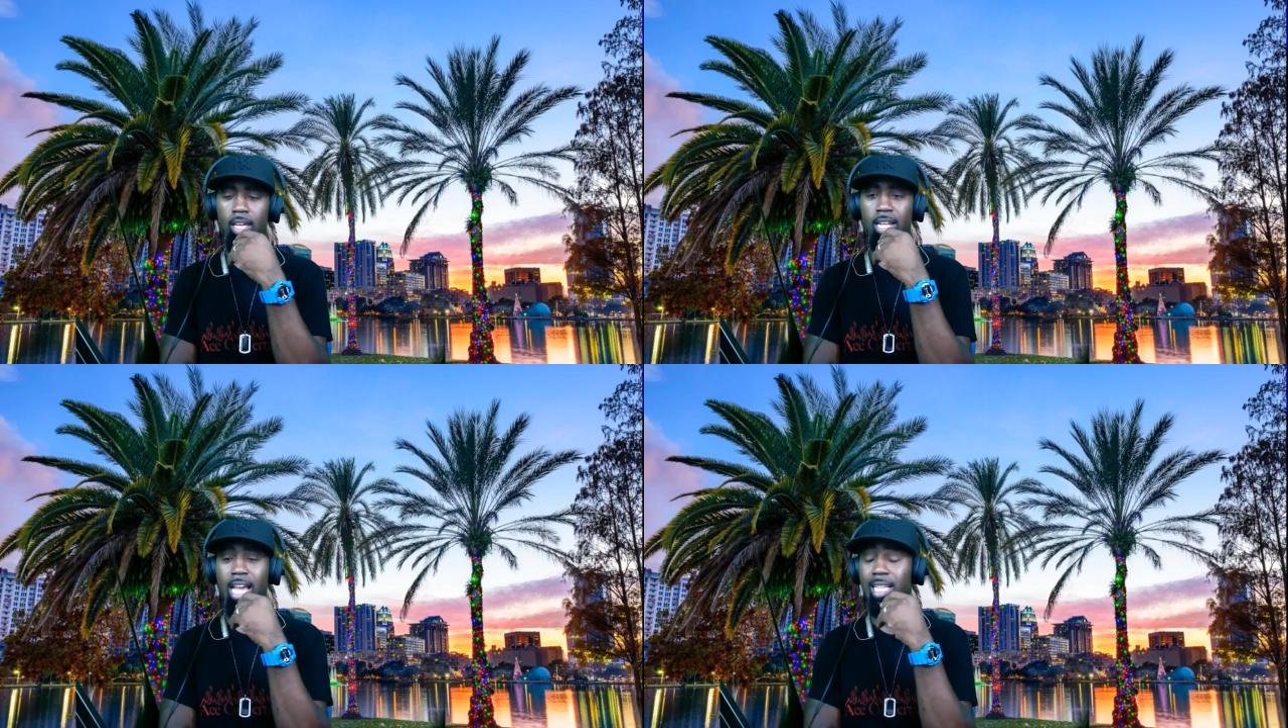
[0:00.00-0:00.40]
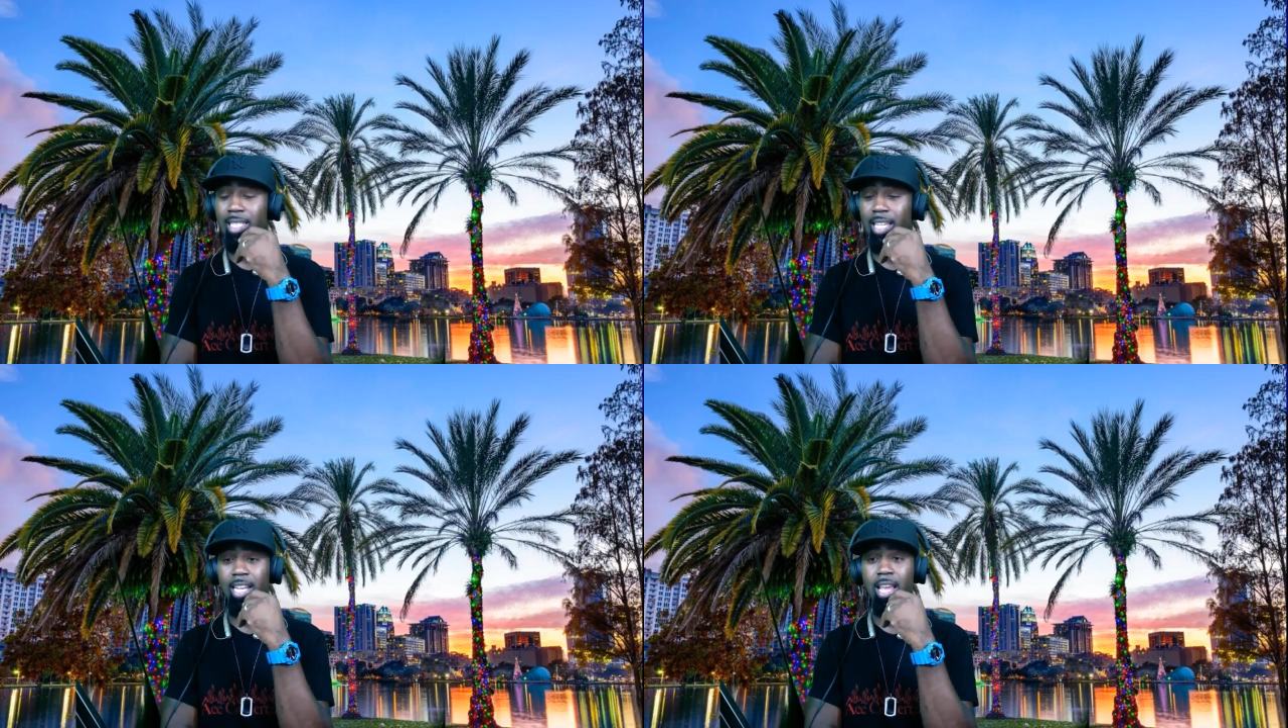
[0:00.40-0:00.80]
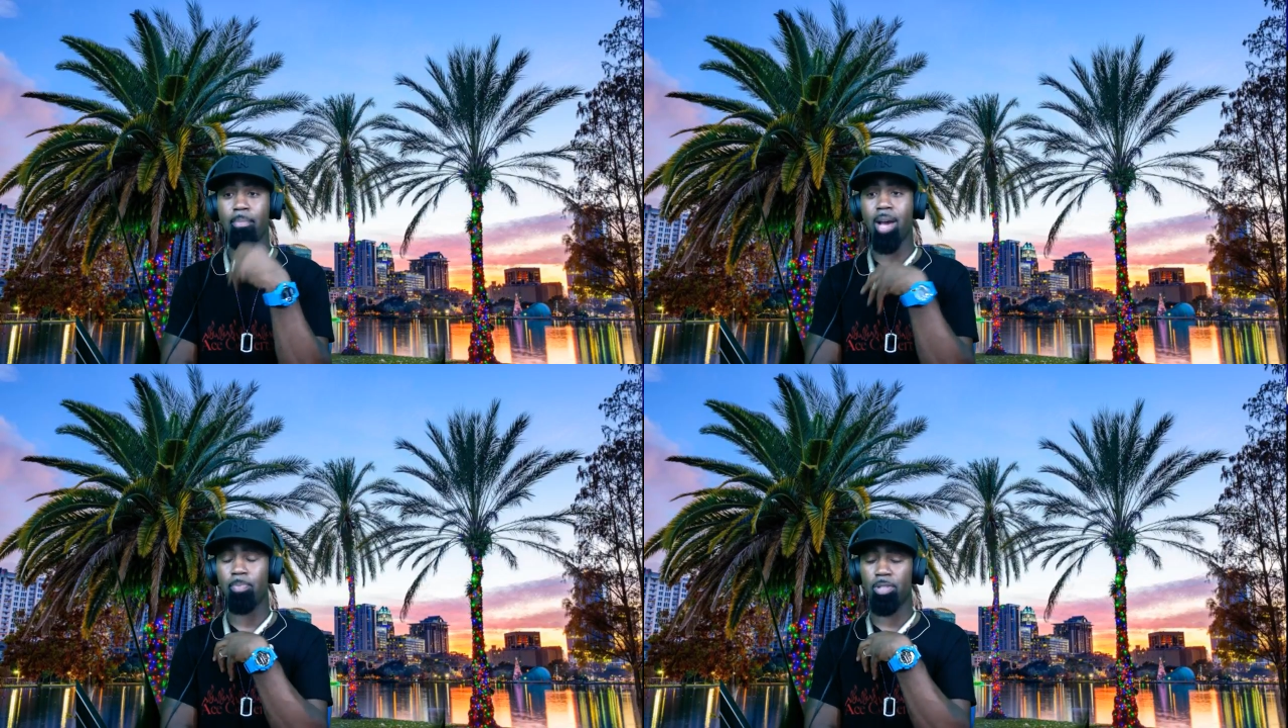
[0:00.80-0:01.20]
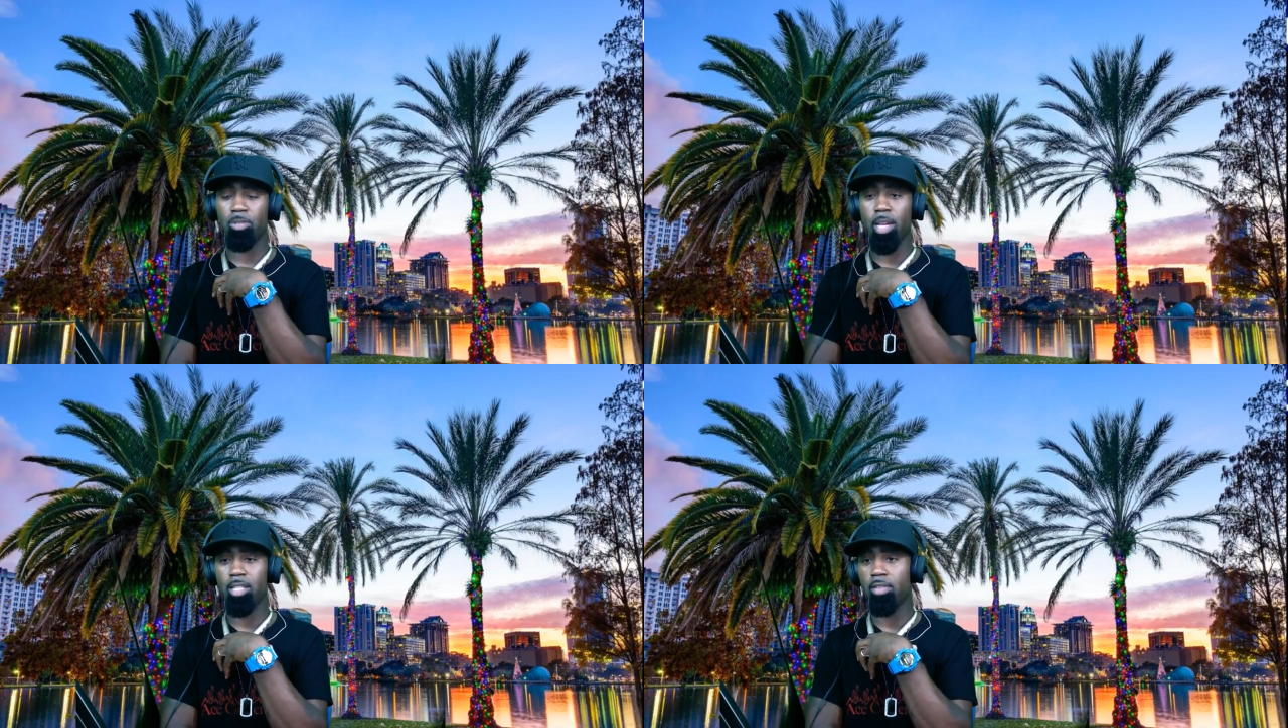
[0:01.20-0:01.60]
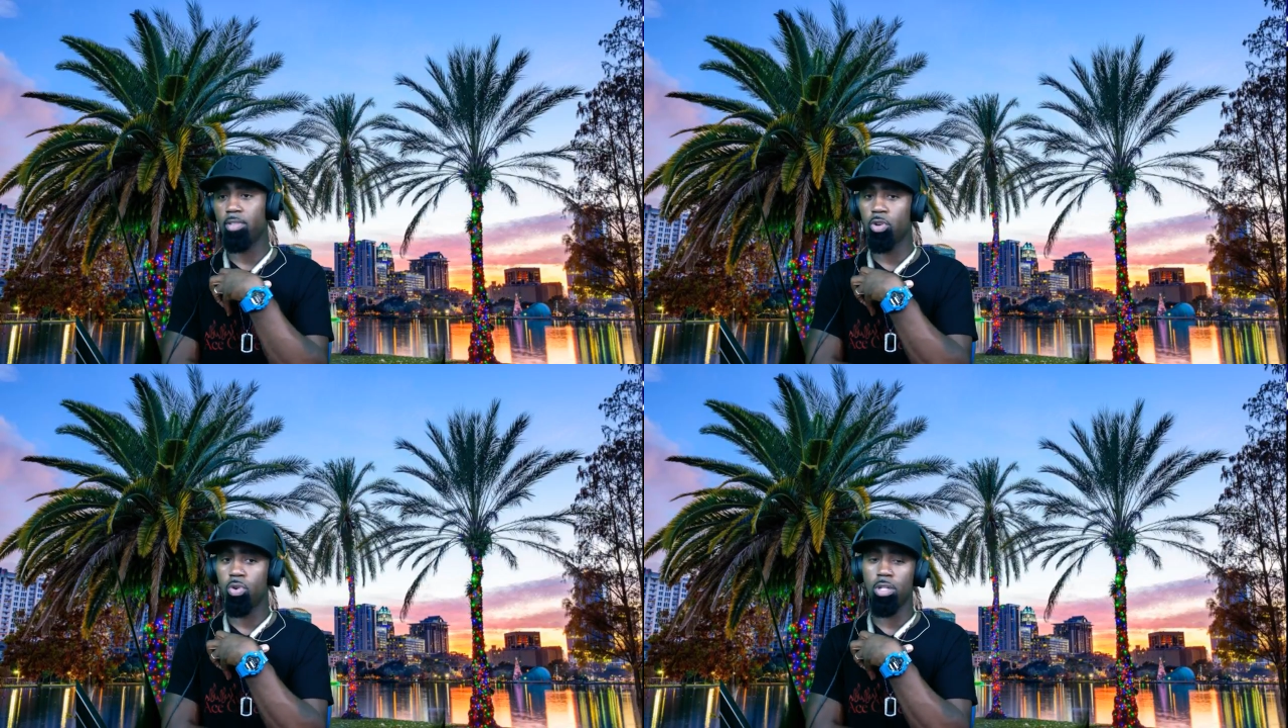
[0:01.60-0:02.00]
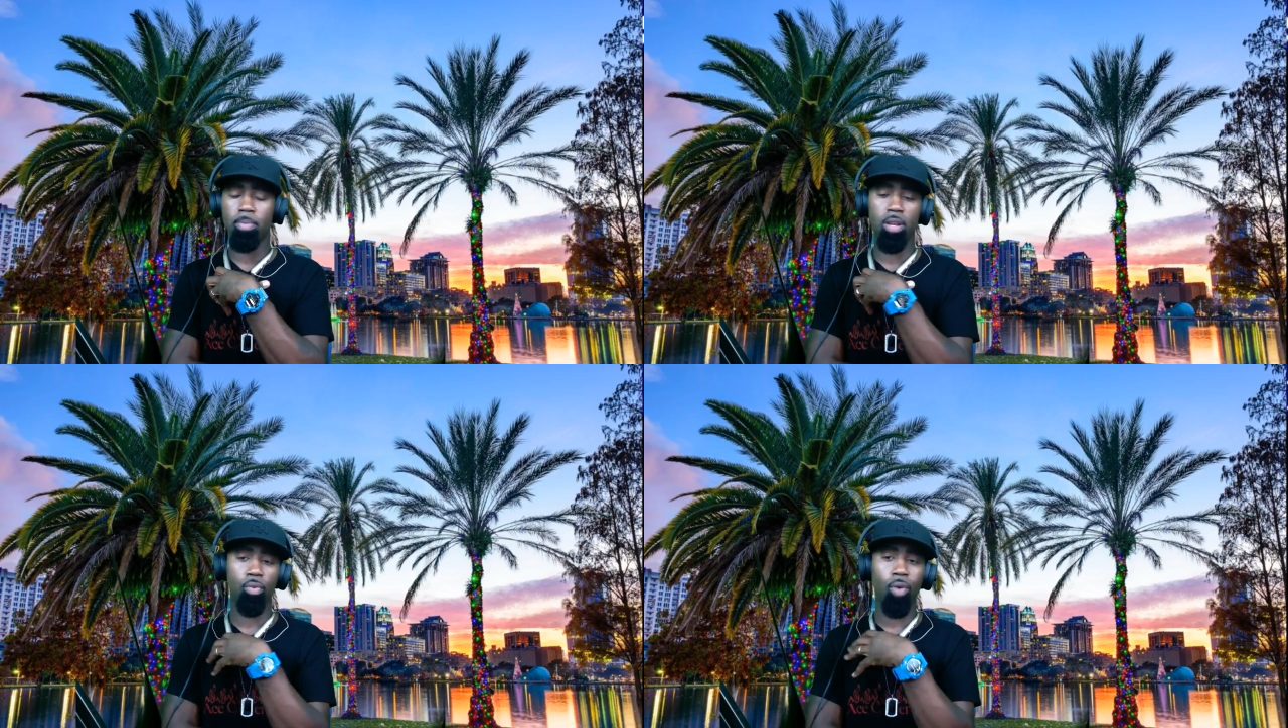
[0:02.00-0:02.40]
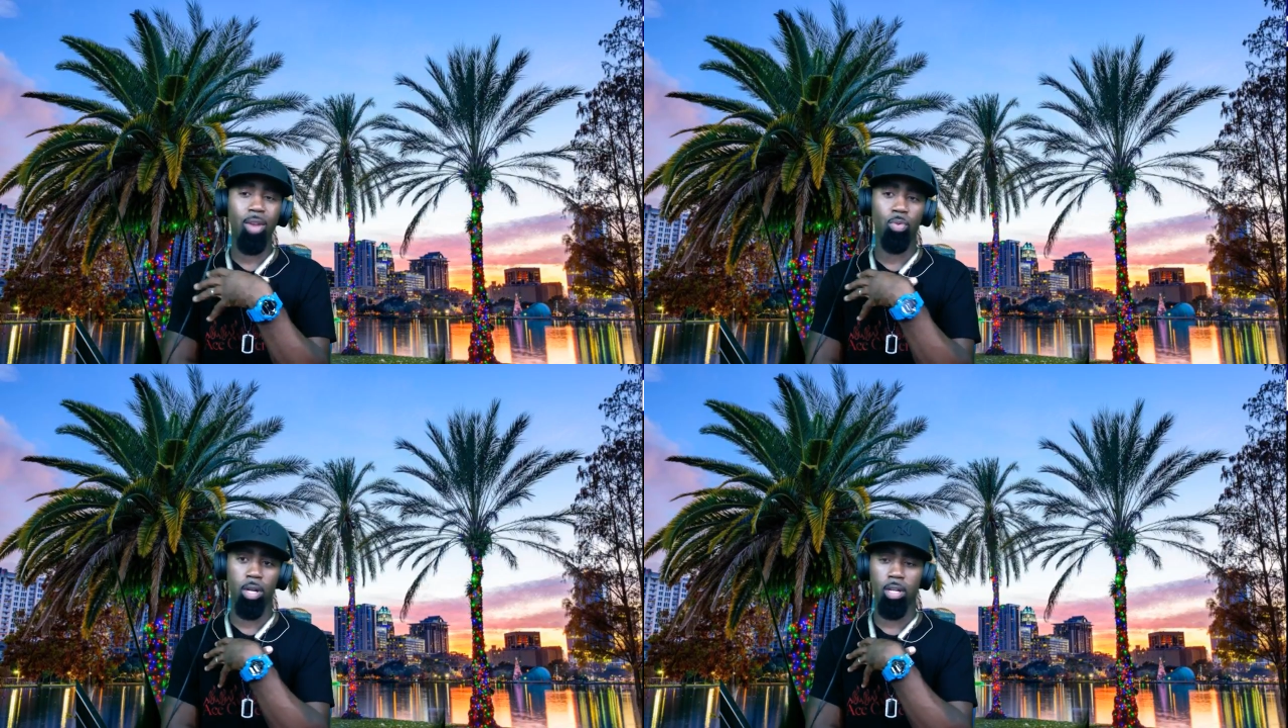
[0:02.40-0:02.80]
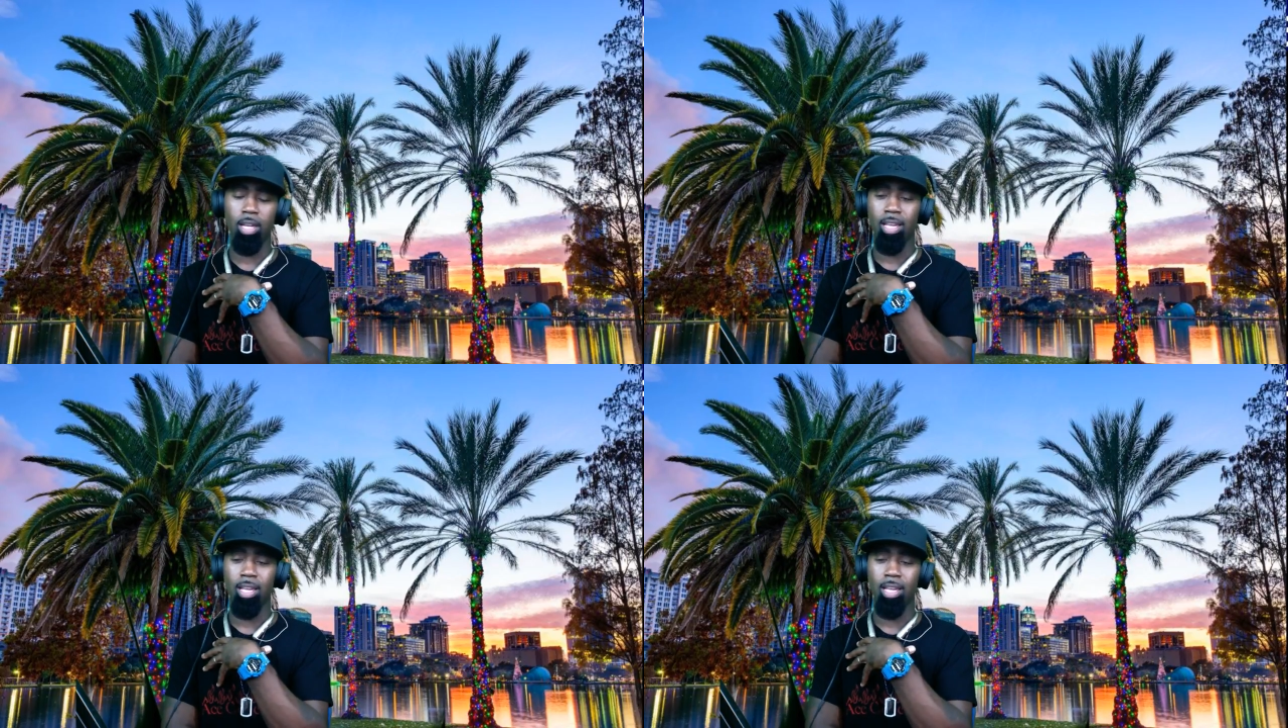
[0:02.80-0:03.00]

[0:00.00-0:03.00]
Not saying that my perspective is going to be the right one.